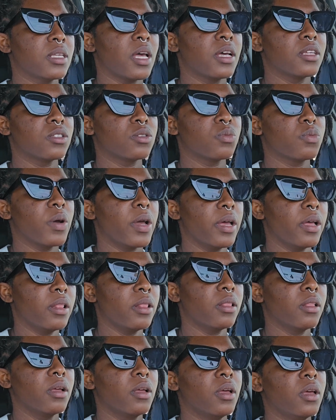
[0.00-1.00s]
as
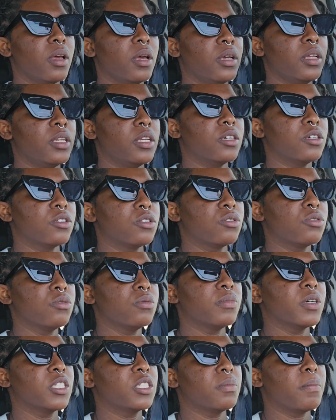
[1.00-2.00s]
well. There is too
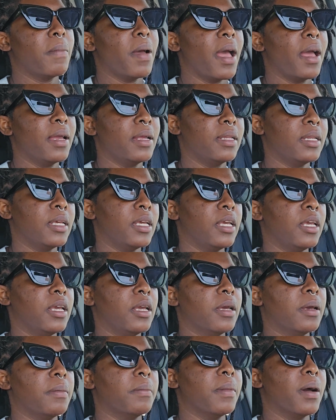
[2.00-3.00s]
much mind
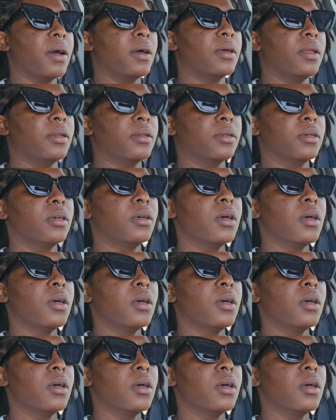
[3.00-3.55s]
game, and